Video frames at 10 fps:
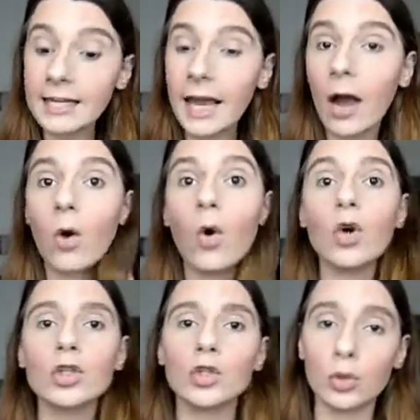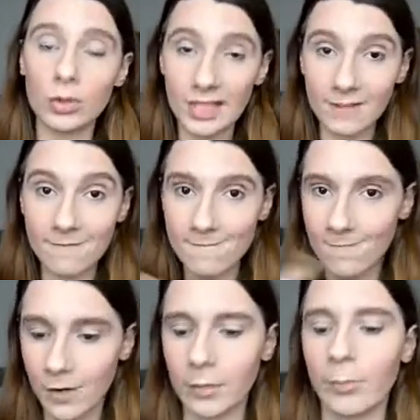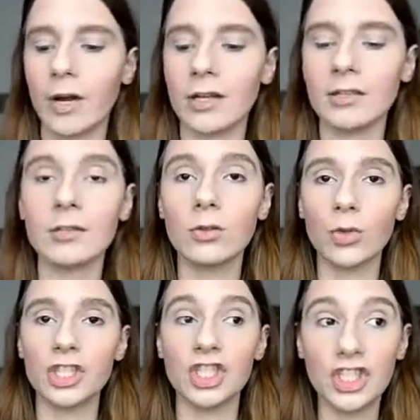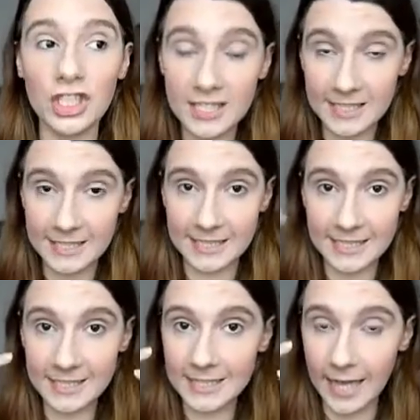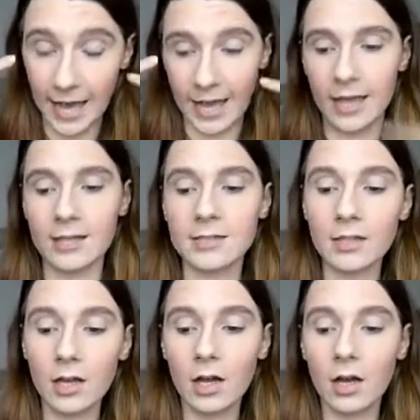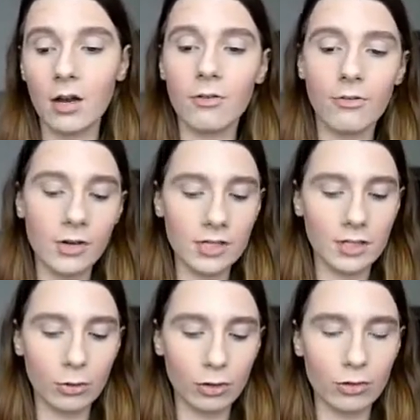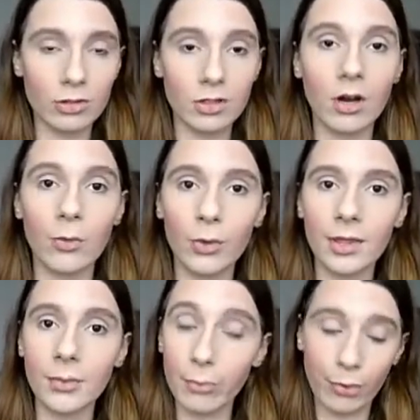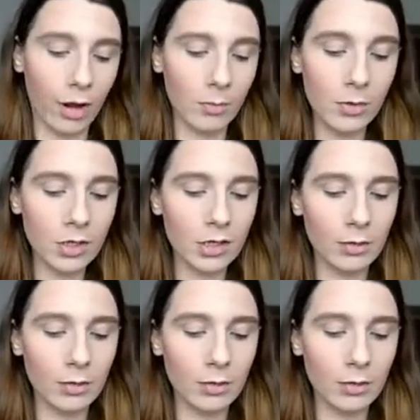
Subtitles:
Now on to the fun part, which is the eyes. First, I'm going to start with primer.